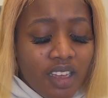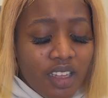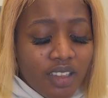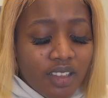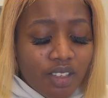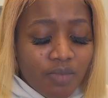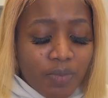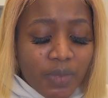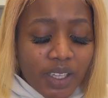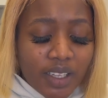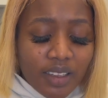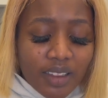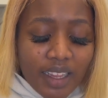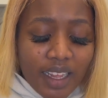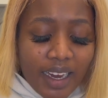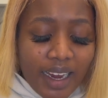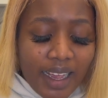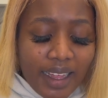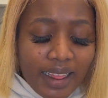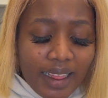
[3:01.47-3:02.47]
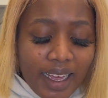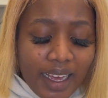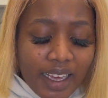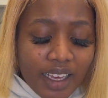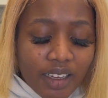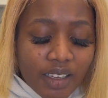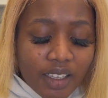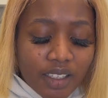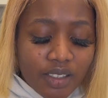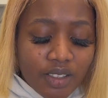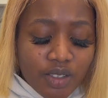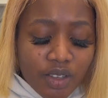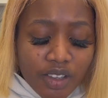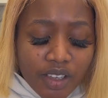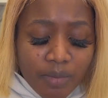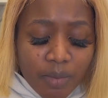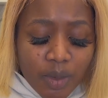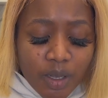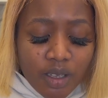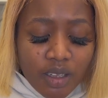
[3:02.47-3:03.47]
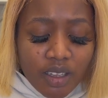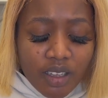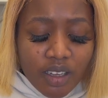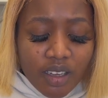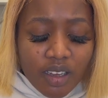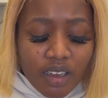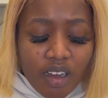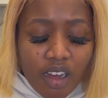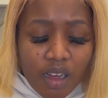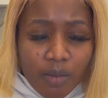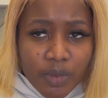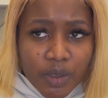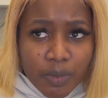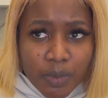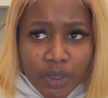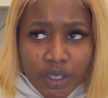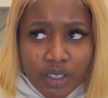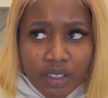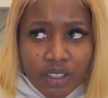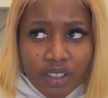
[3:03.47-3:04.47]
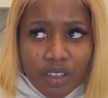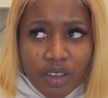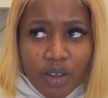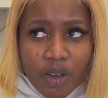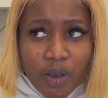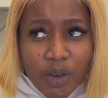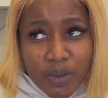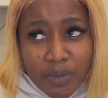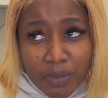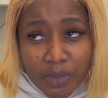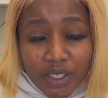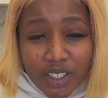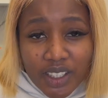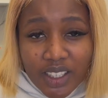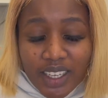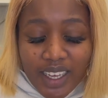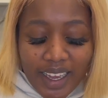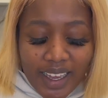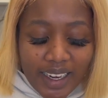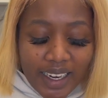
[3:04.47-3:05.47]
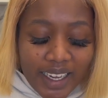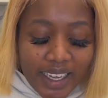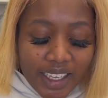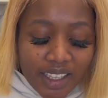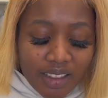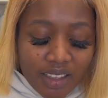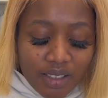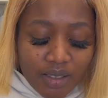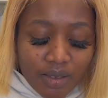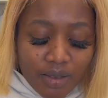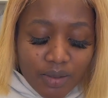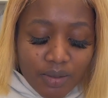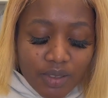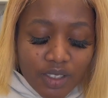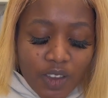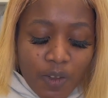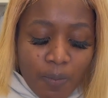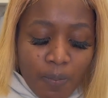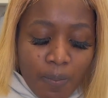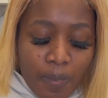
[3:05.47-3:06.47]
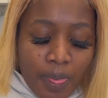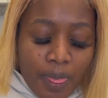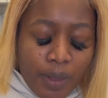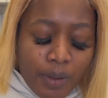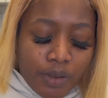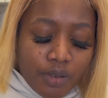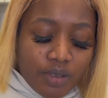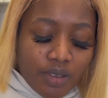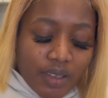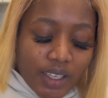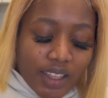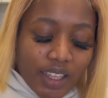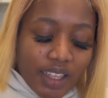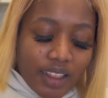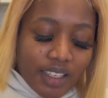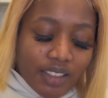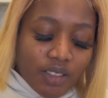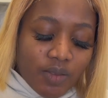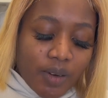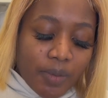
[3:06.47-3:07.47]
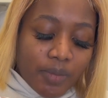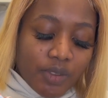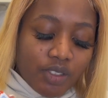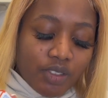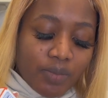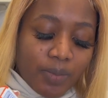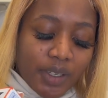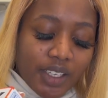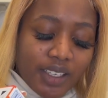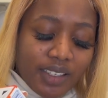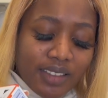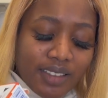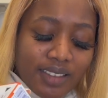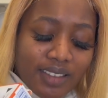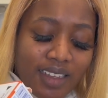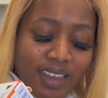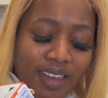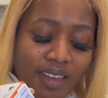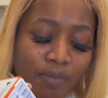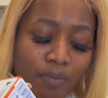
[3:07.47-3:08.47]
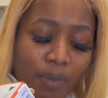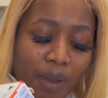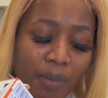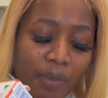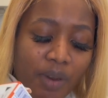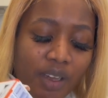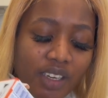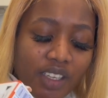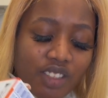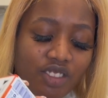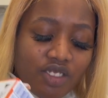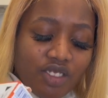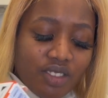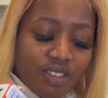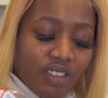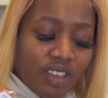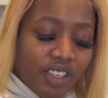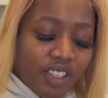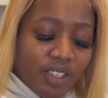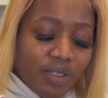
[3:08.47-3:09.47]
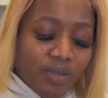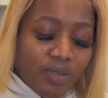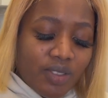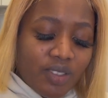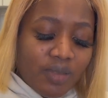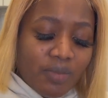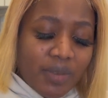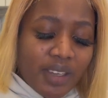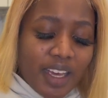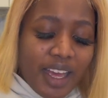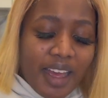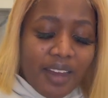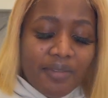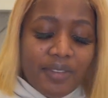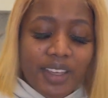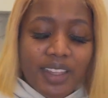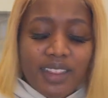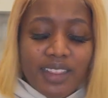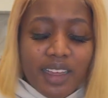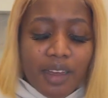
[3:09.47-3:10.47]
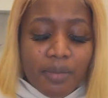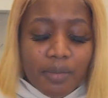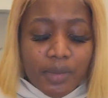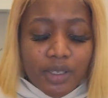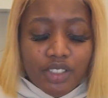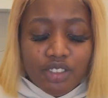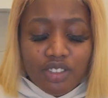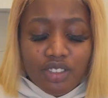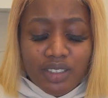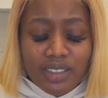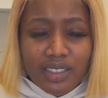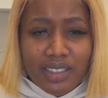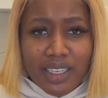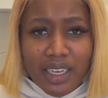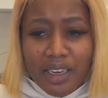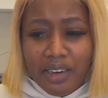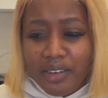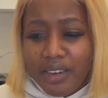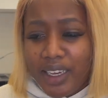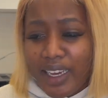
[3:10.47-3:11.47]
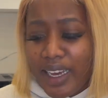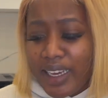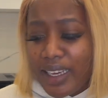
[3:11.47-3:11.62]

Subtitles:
the milk that I like. Soy milk, almond milk, oat milk, I like those. So I think that's what I'm gonna do, because my body is just not used to me having that much dairy, I